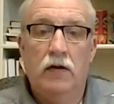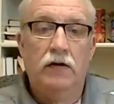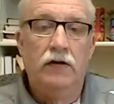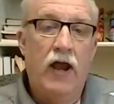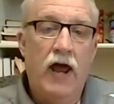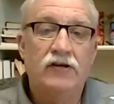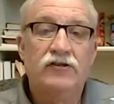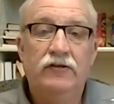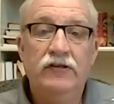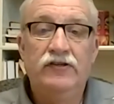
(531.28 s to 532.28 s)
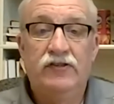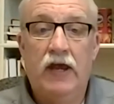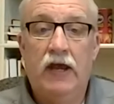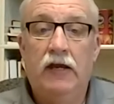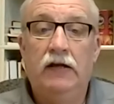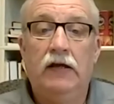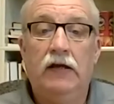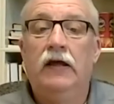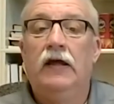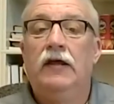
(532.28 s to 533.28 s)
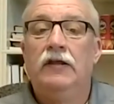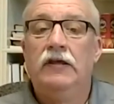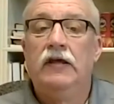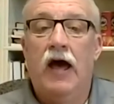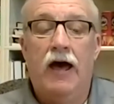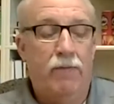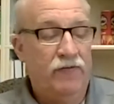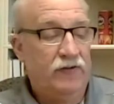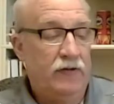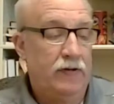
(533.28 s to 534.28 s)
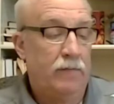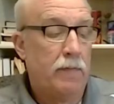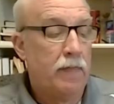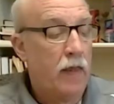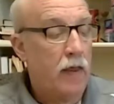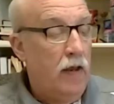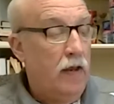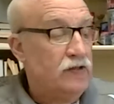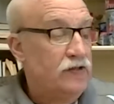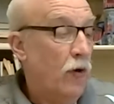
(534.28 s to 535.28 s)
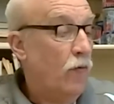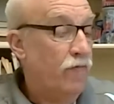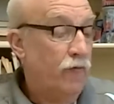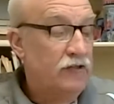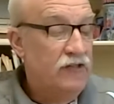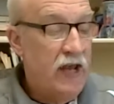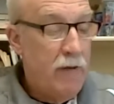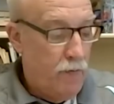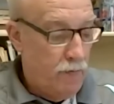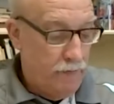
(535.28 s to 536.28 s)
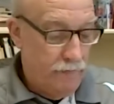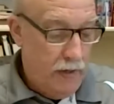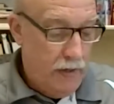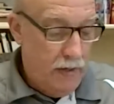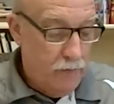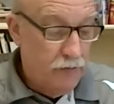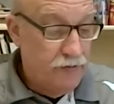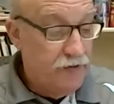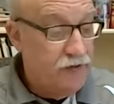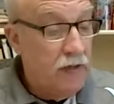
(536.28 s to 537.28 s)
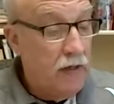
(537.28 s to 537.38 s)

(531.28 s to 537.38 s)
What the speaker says: You're actually saying the opposite. So, for example, and I will just